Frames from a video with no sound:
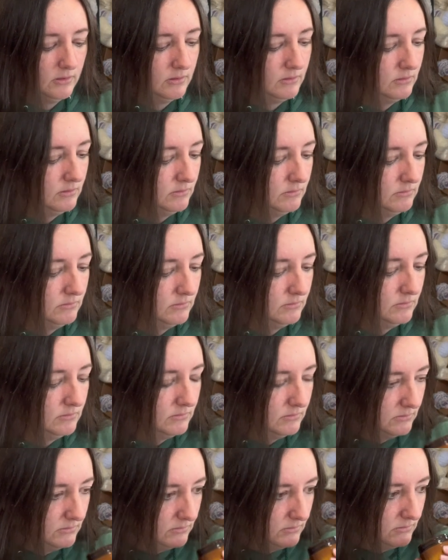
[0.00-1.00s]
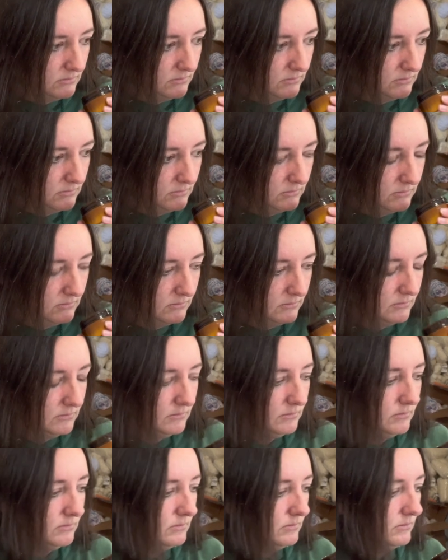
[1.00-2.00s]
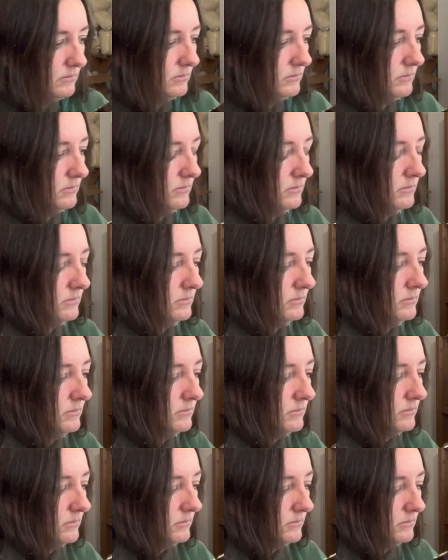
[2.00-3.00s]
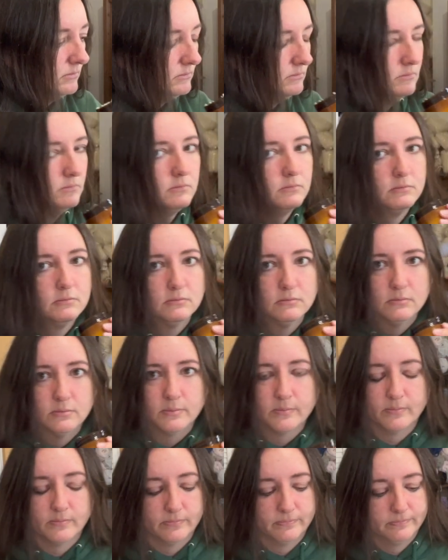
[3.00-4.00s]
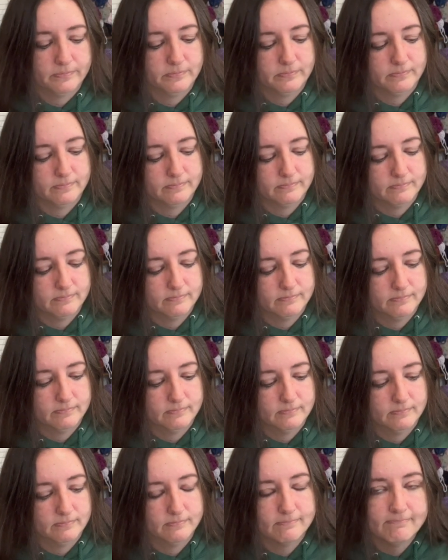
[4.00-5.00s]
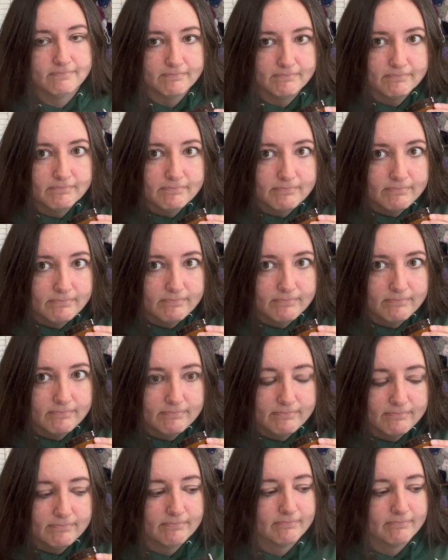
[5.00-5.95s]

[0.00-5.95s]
[no speech]